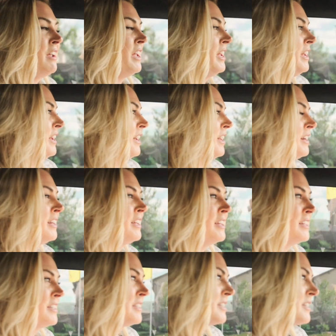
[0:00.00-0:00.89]
and
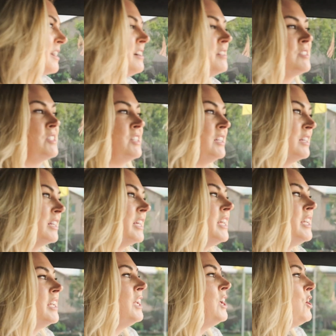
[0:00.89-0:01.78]
is
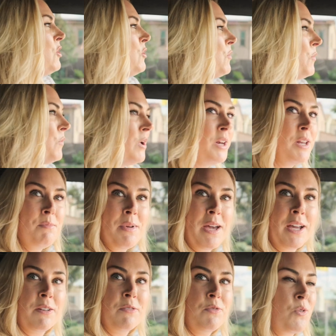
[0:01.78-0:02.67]
constantly running
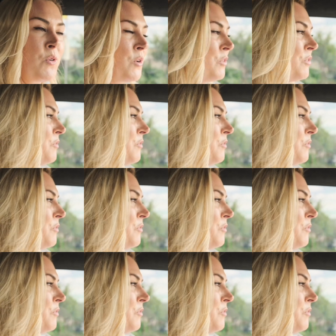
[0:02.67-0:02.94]
back and forth